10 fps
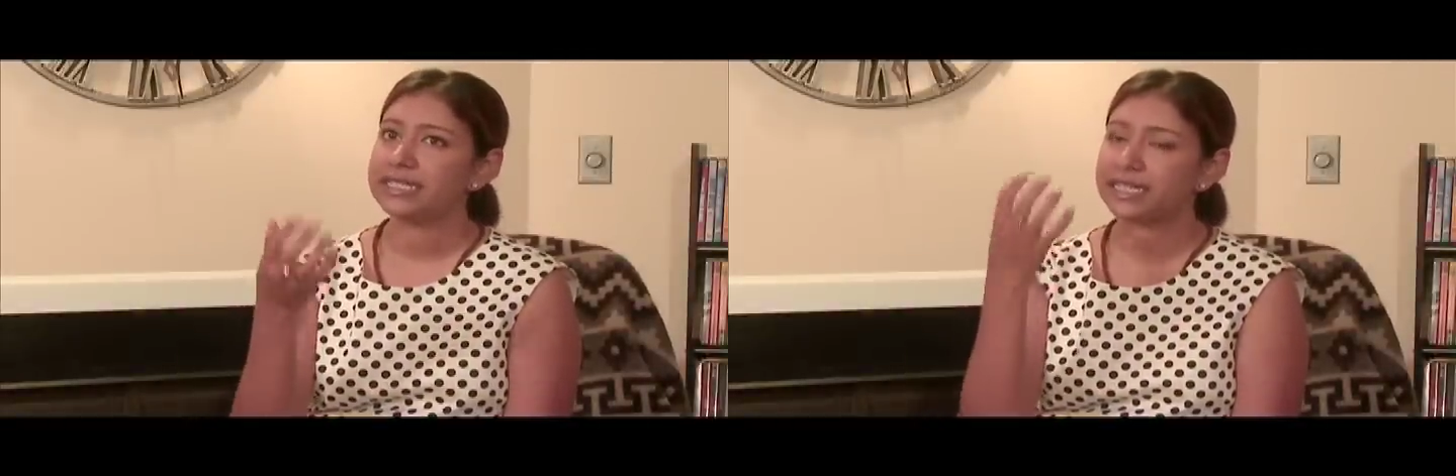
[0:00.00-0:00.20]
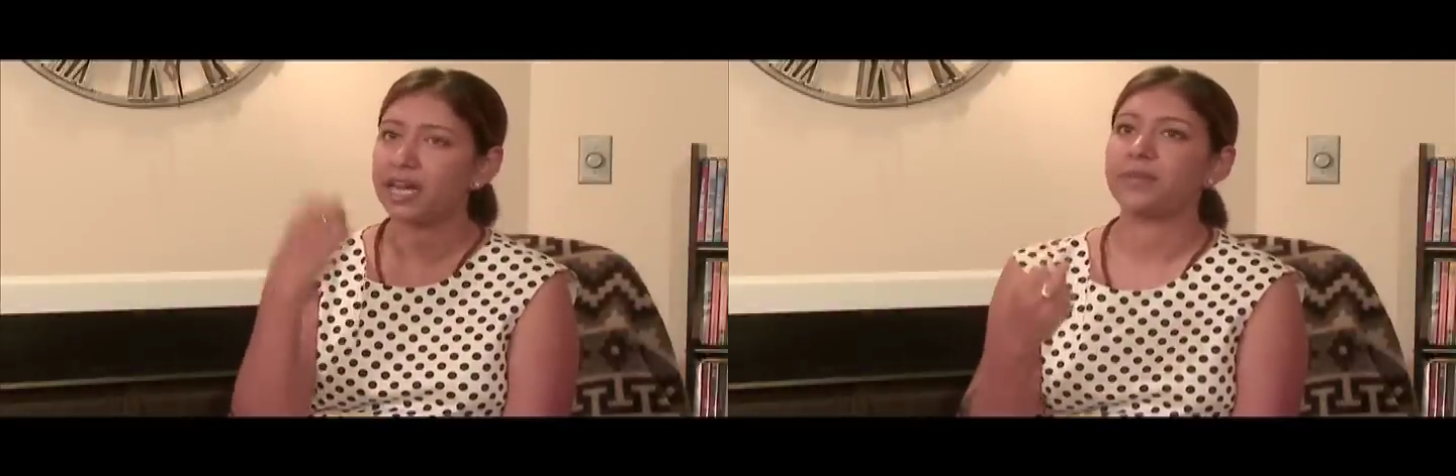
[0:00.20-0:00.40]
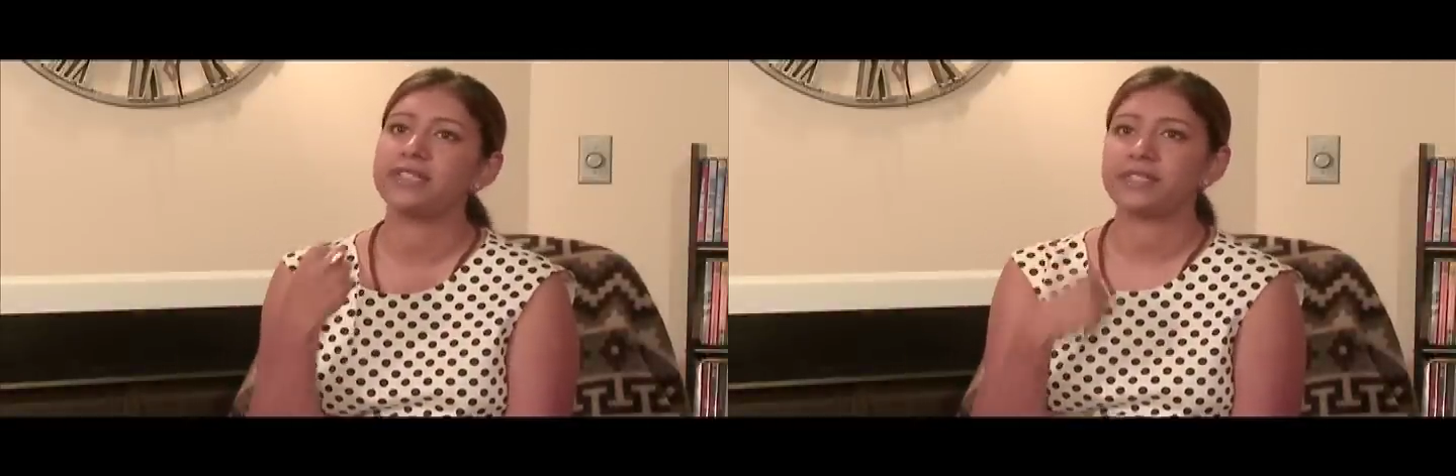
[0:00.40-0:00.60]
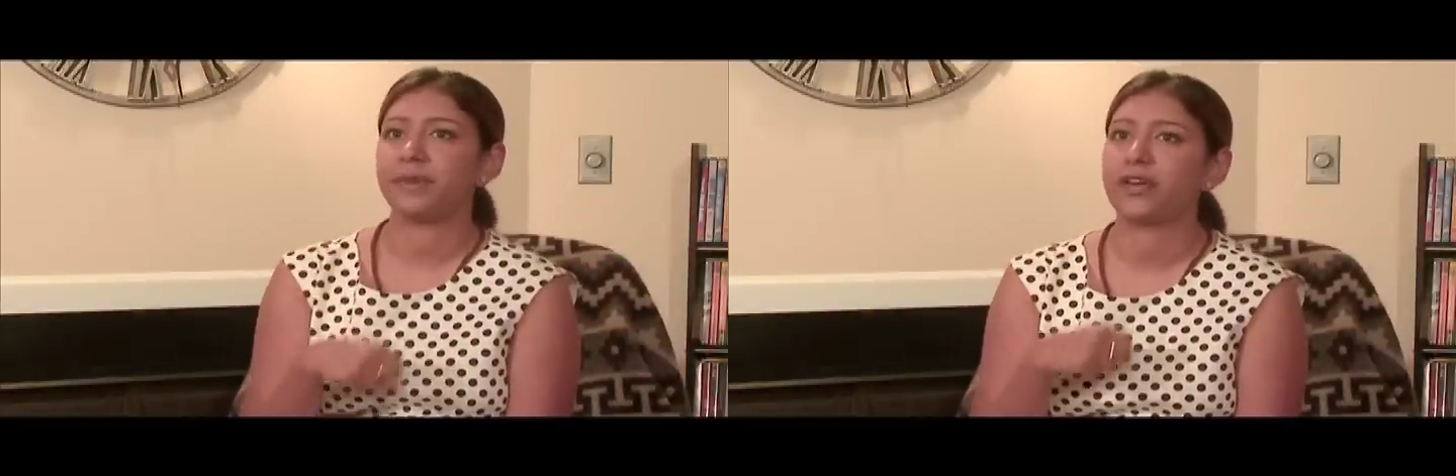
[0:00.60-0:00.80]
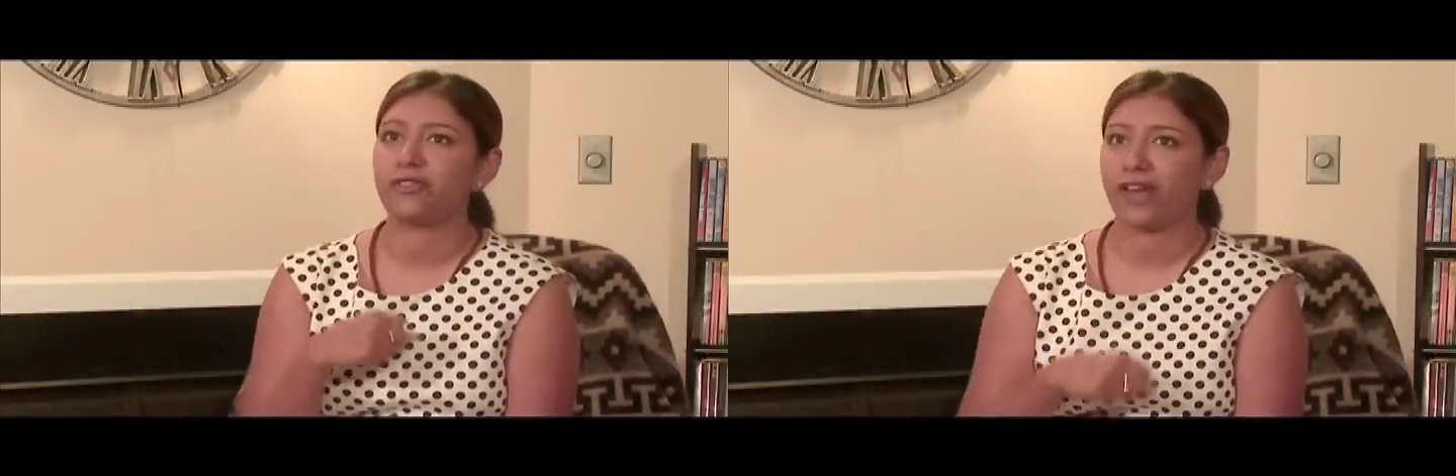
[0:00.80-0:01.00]
to come into
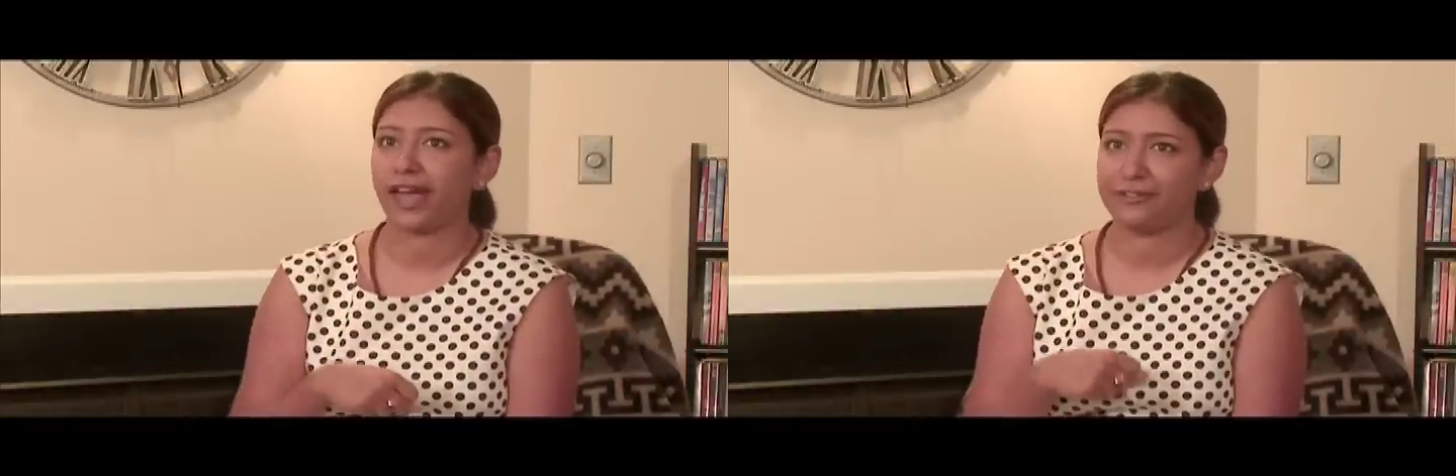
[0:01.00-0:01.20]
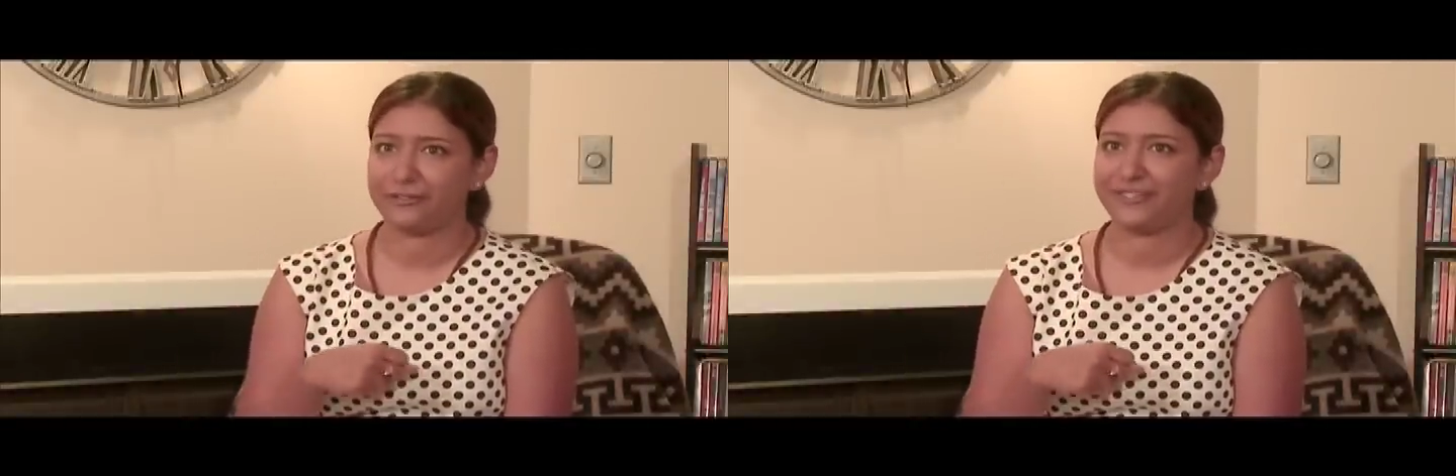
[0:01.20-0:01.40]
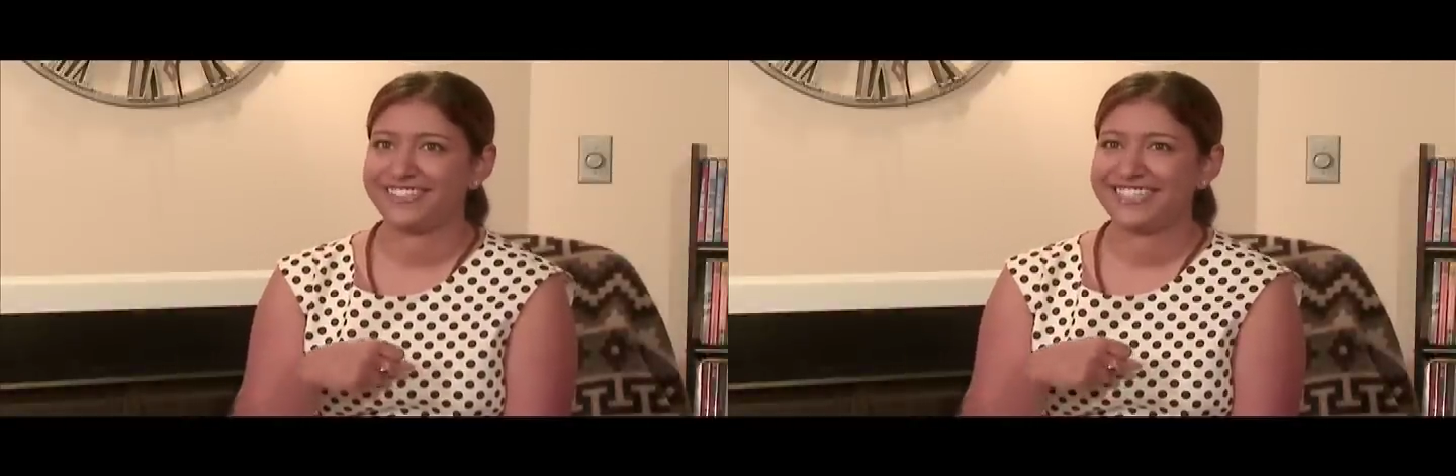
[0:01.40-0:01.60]
my own life,